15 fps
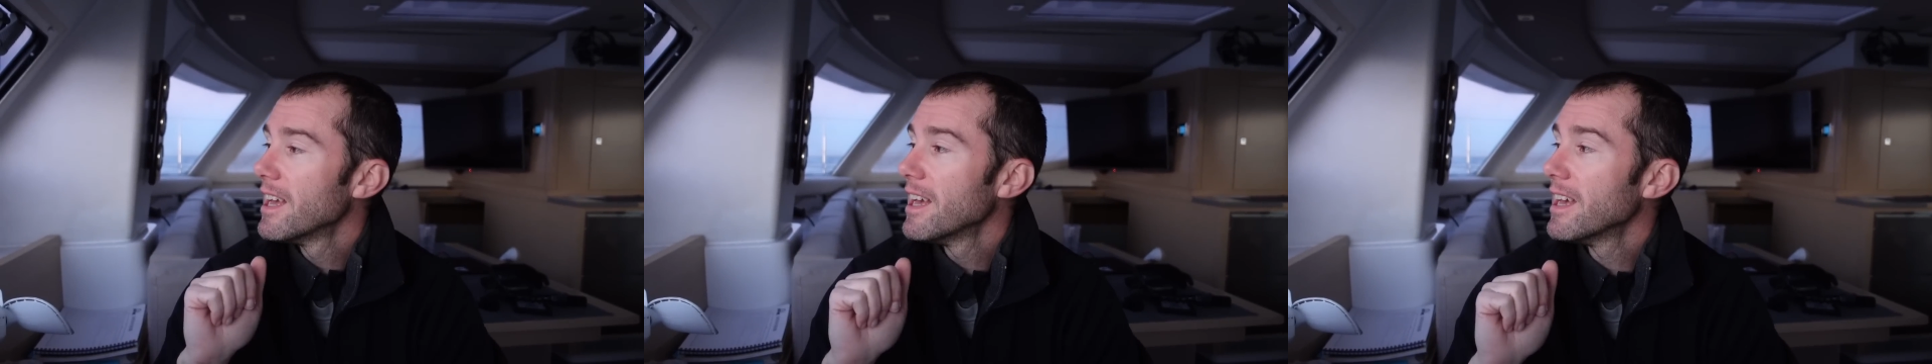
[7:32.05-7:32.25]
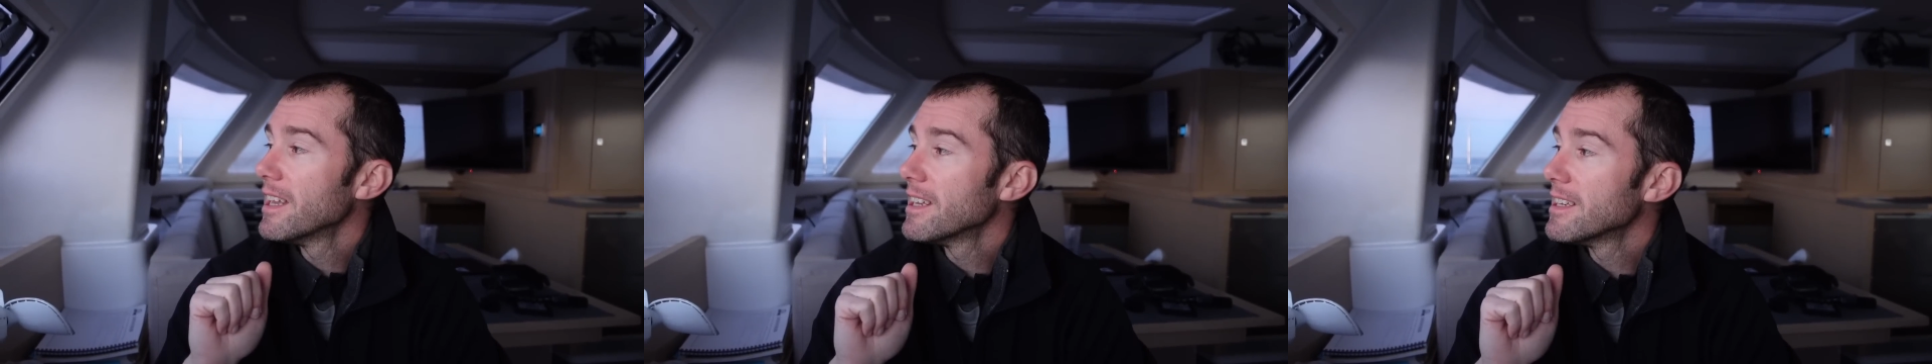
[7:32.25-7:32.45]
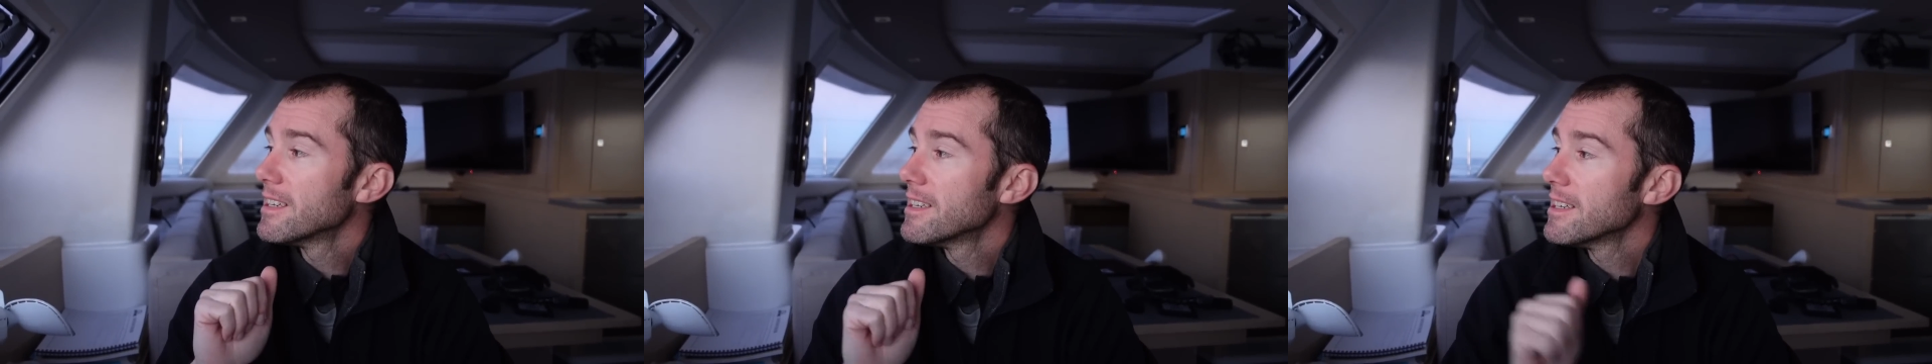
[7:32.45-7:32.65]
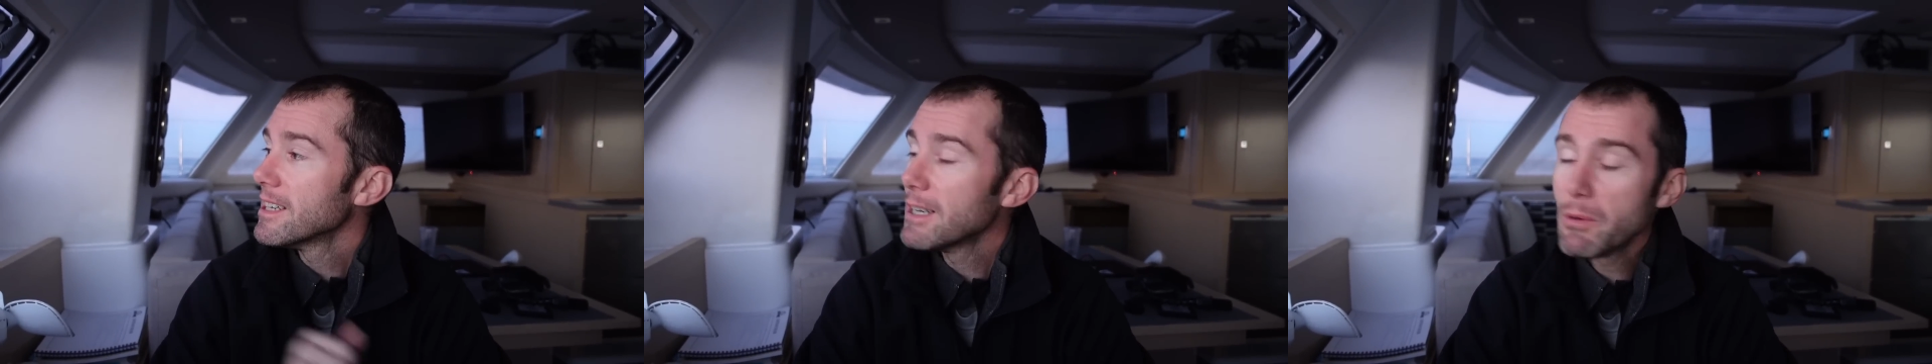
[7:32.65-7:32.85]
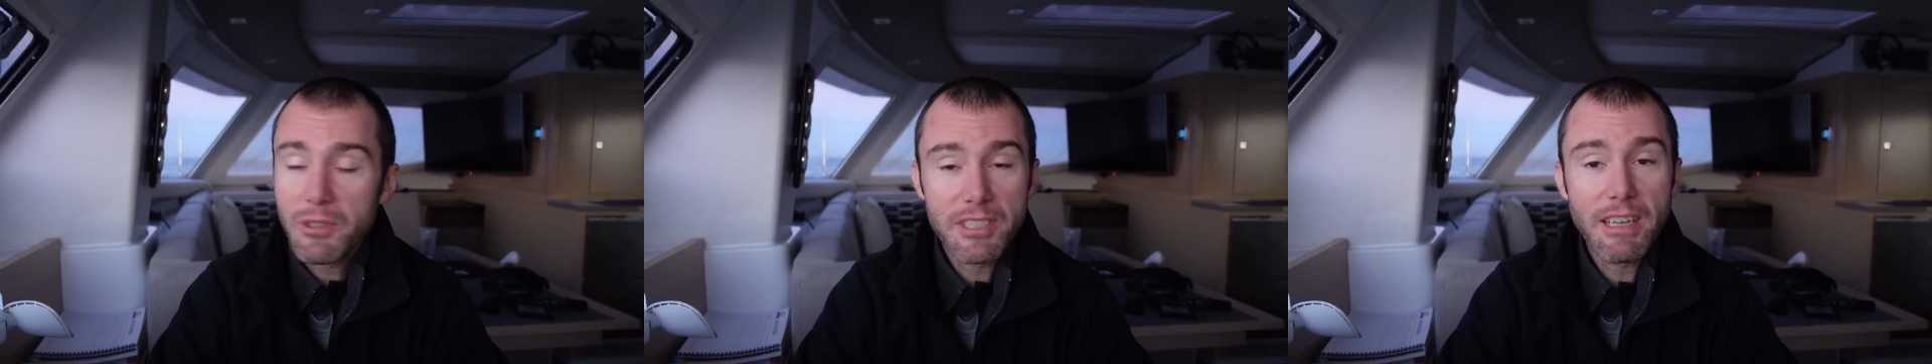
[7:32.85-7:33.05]
and
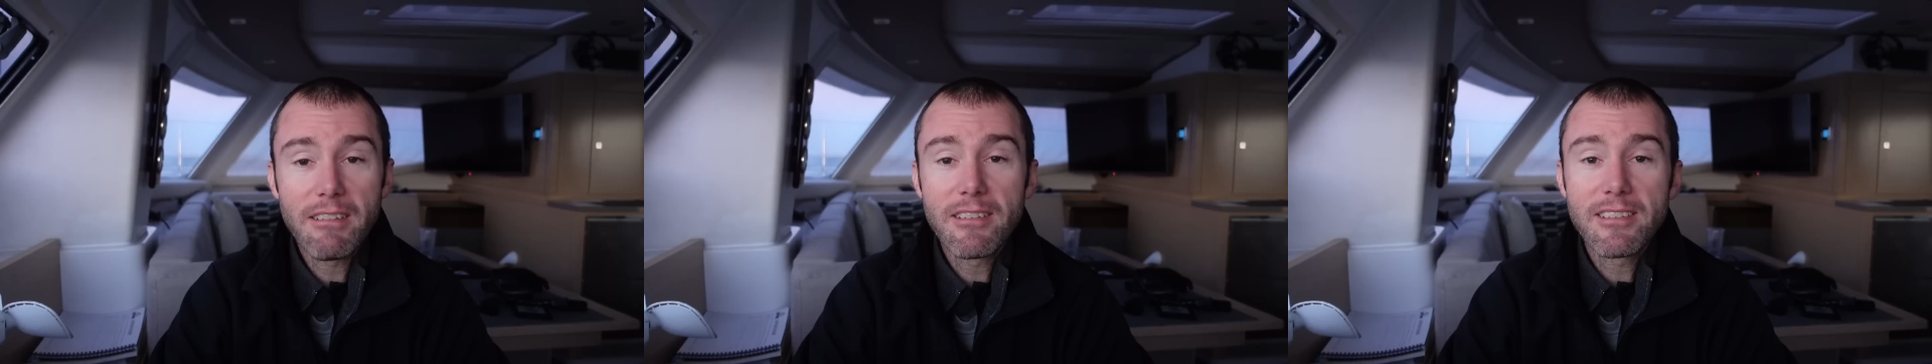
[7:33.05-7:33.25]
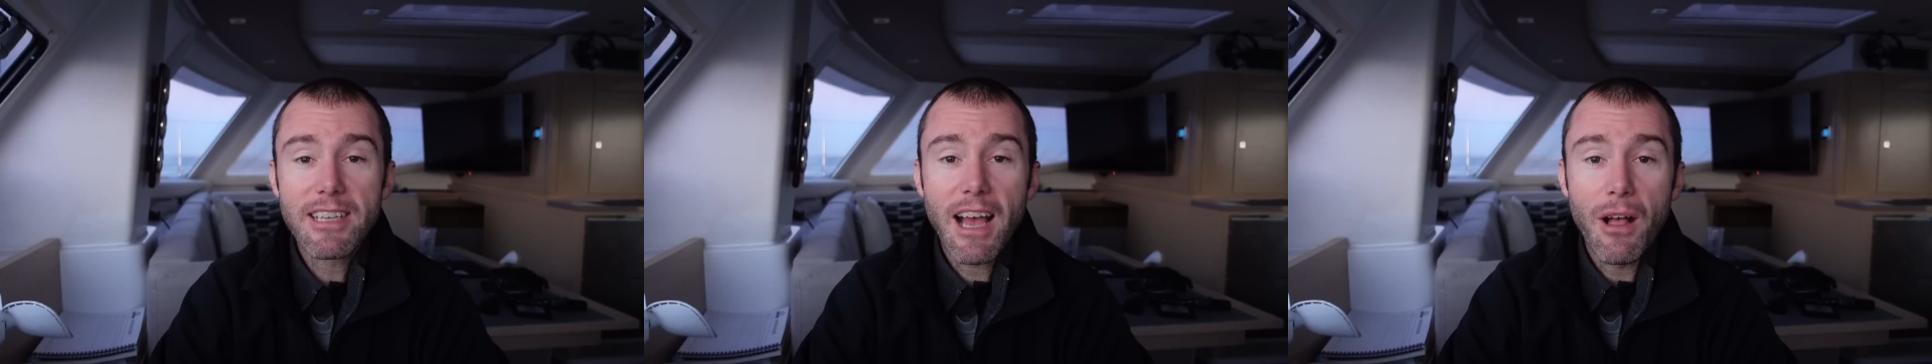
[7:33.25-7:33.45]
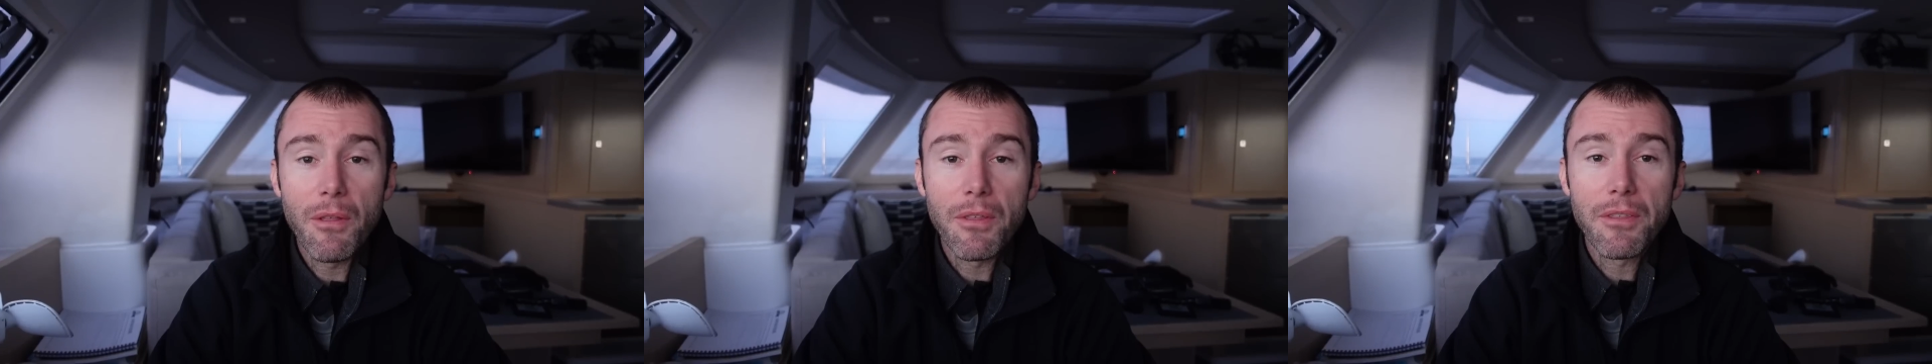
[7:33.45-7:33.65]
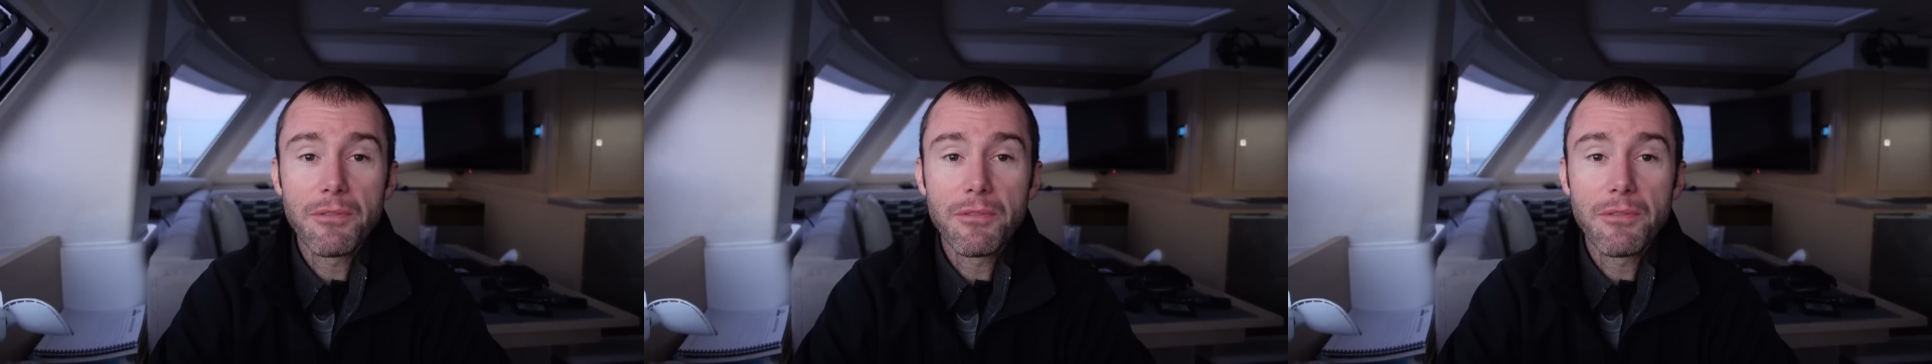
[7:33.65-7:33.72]
we're sailing south.